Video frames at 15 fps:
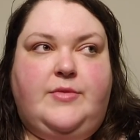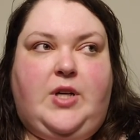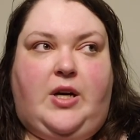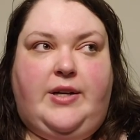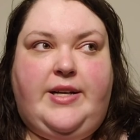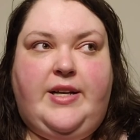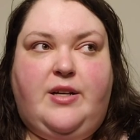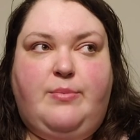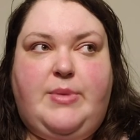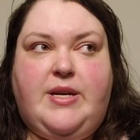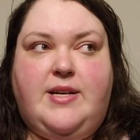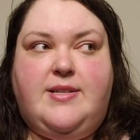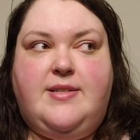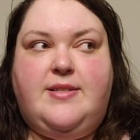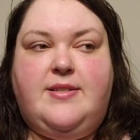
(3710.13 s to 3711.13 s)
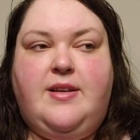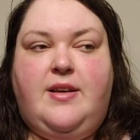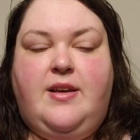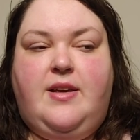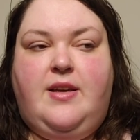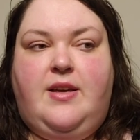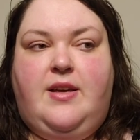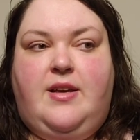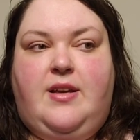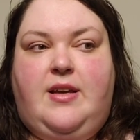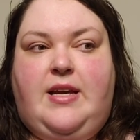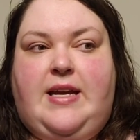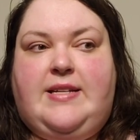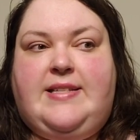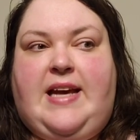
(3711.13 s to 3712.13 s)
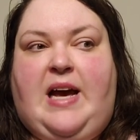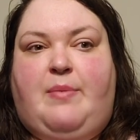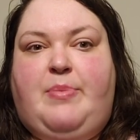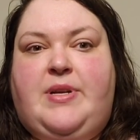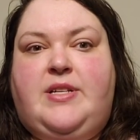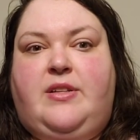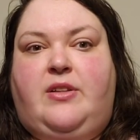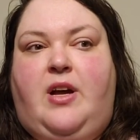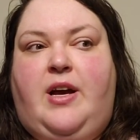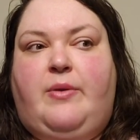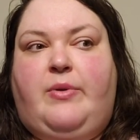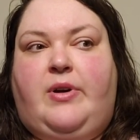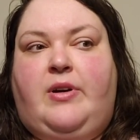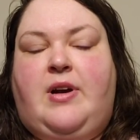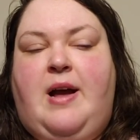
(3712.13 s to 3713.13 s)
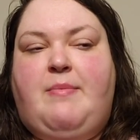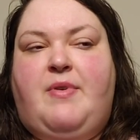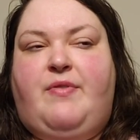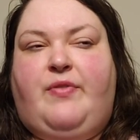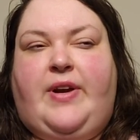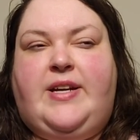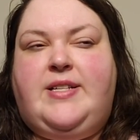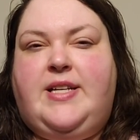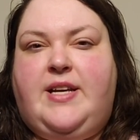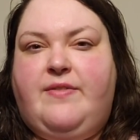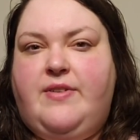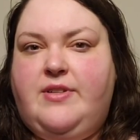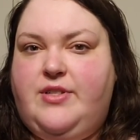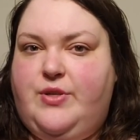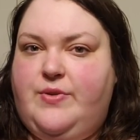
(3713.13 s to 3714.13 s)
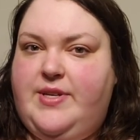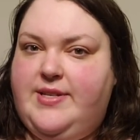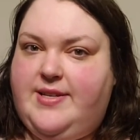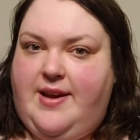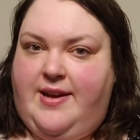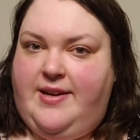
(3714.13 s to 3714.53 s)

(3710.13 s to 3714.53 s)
on here because it's happened a lot where I'm afraid to even do these